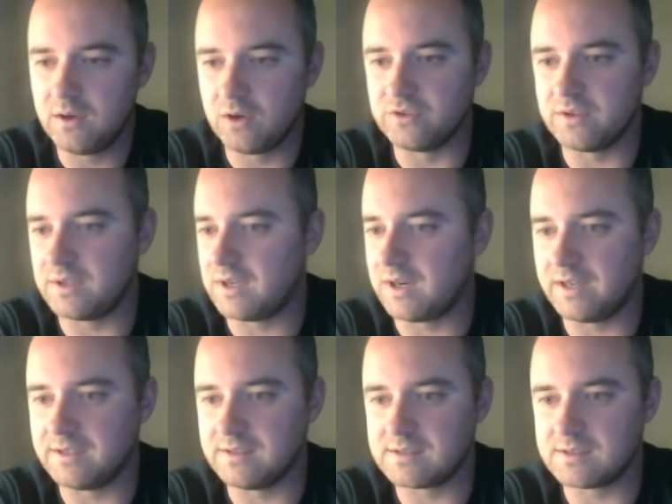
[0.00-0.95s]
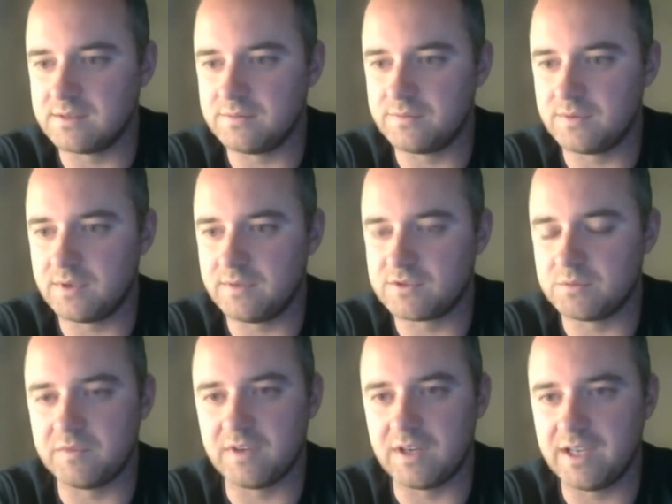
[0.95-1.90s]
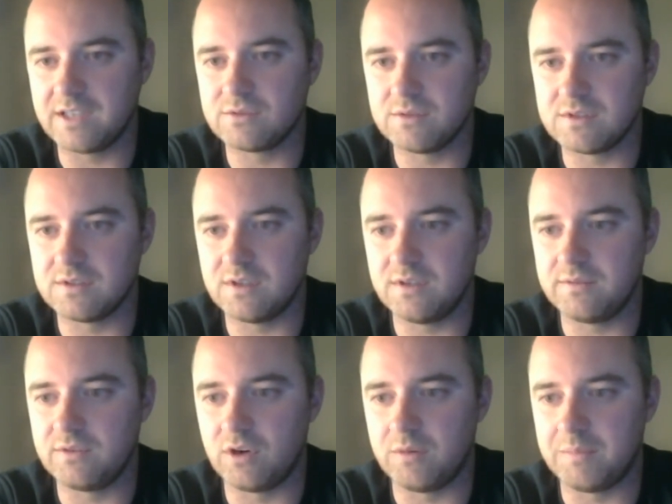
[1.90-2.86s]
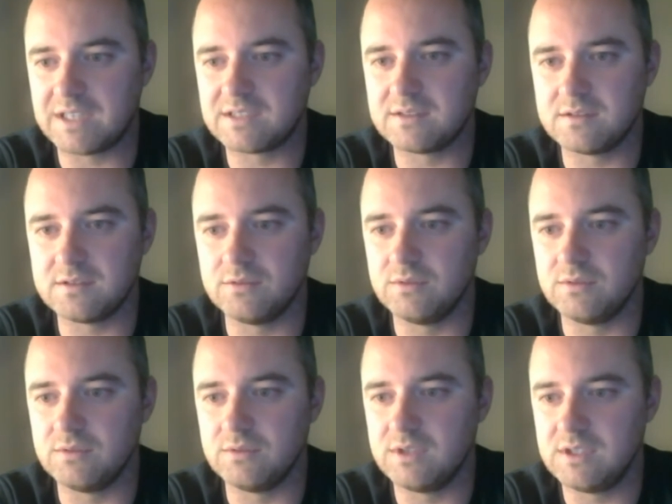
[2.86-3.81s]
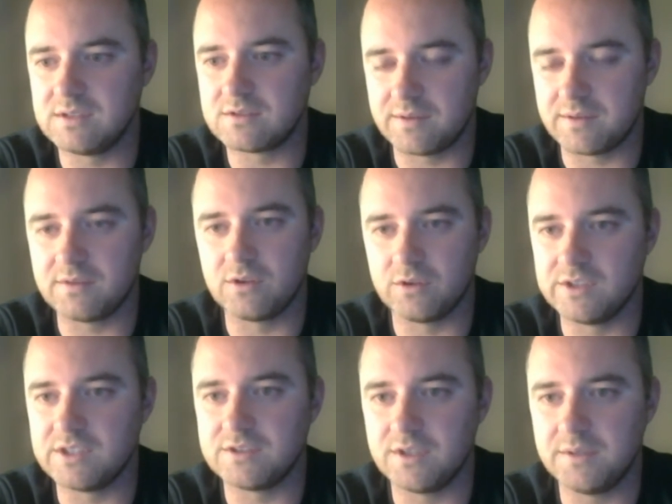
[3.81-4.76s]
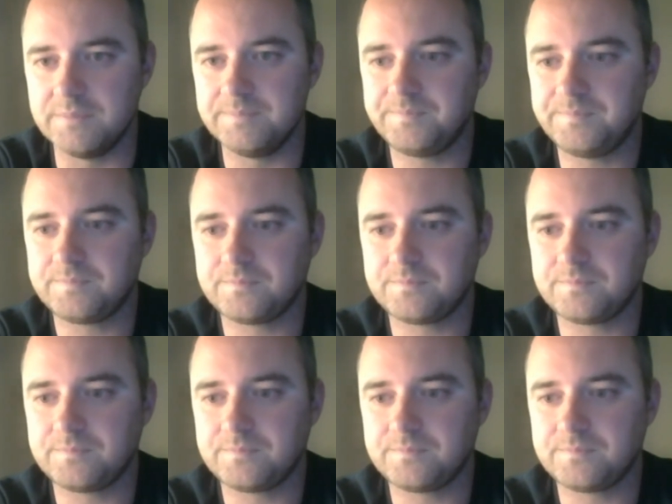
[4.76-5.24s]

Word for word: under the guidance of, of some of our lecturers that have got master's degrees in strength and conditioning.